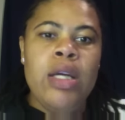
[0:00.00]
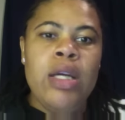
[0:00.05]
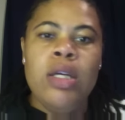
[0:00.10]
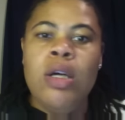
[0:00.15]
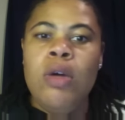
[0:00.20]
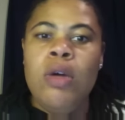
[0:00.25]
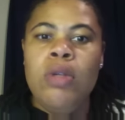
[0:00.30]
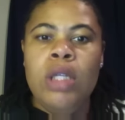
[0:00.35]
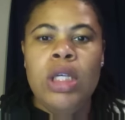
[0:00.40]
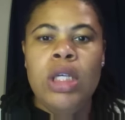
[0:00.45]

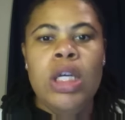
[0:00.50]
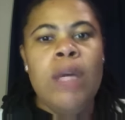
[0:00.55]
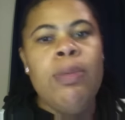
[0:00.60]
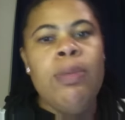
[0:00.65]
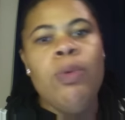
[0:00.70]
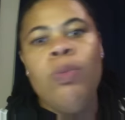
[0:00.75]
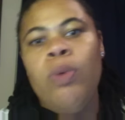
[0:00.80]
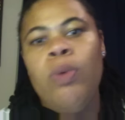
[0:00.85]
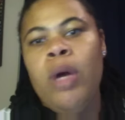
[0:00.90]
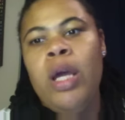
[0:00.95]
go look up
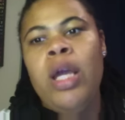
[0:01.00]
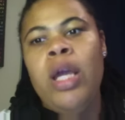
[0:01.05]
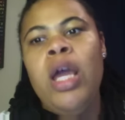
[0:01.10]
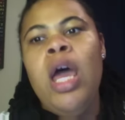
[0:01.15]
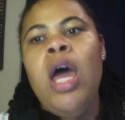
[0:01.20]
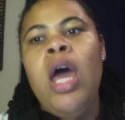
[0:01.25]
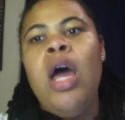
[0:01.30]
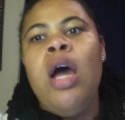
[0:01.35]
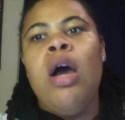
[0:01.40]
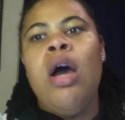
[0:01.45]
and what
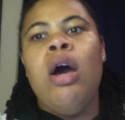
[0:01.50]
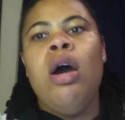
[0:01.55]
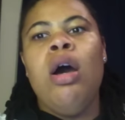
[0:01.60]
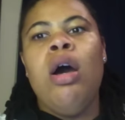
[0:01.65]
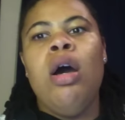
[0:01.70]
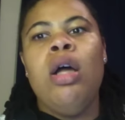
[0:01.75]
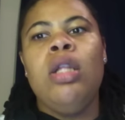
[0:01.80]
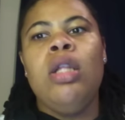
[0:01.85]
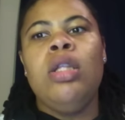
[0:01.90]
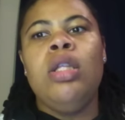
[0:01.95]
uh,